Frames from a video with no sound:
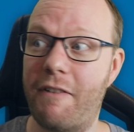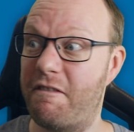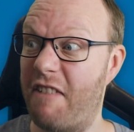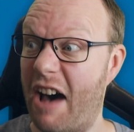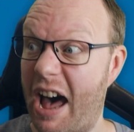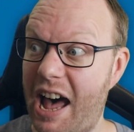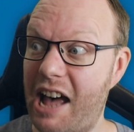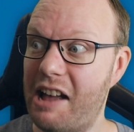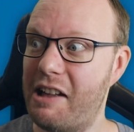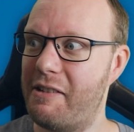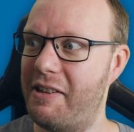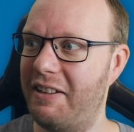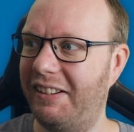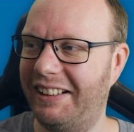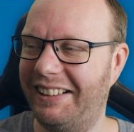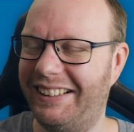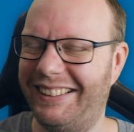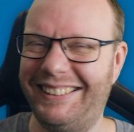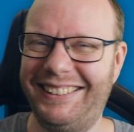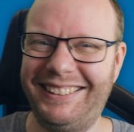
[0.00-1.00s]
va.
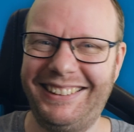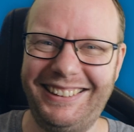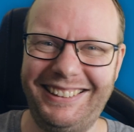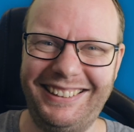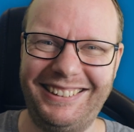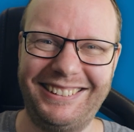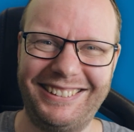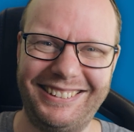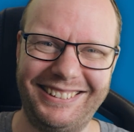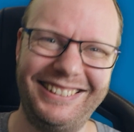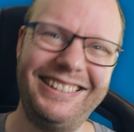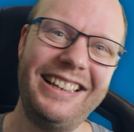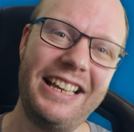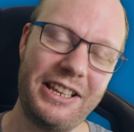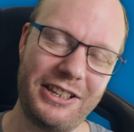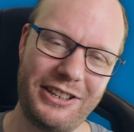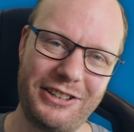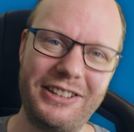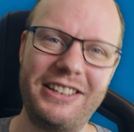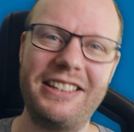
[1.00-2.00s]

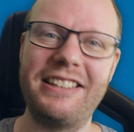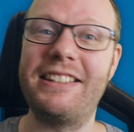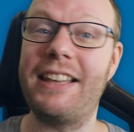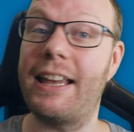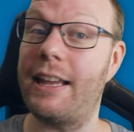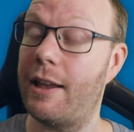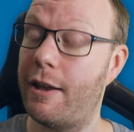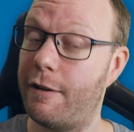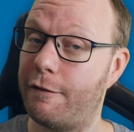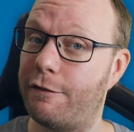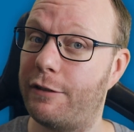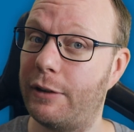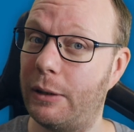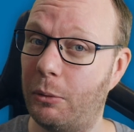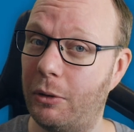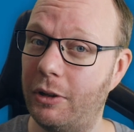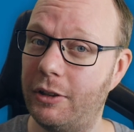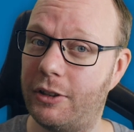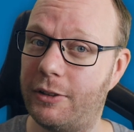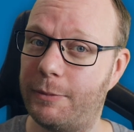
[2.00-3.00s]
So you can say
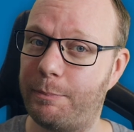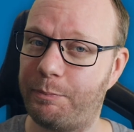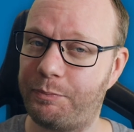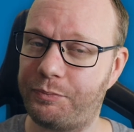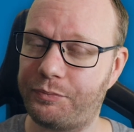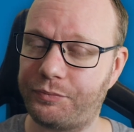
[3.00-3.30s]
förlåt.